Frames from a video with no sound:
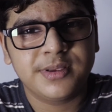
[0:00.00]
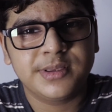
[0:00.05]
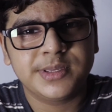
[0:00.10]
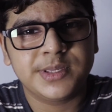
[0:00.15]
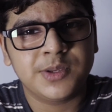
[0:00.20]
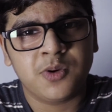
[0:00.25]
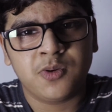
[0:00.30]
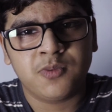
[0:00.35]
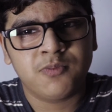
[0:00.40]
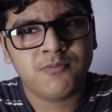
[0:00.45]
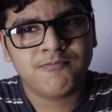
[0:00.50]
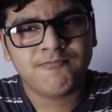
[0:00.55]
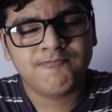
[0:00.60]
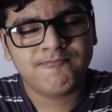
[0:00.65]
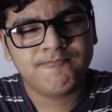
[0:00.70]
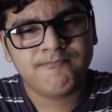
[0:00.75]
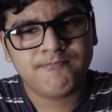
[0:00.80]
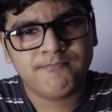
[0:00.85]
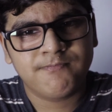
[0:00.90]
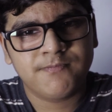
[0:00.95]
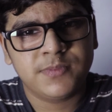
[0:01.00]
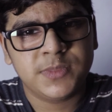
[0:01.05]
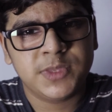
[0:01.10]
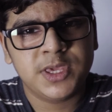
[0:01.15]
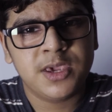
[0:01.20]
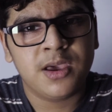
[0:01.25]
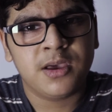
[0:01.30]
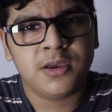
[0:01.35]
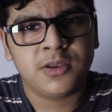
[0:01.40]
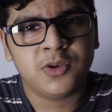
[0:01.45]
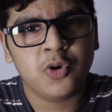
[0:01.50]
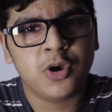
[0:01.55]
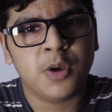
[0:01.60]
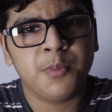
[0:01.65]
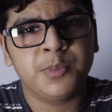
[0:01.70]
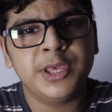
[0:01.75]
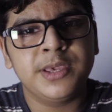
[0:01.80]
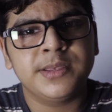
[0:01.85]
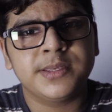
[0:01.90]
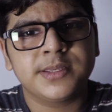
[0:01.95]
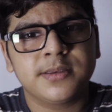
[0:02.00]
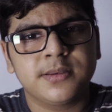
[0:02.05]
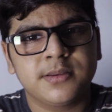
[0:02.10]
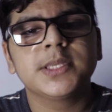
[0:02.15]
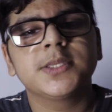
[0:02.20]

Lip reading: So yeah, no complaints.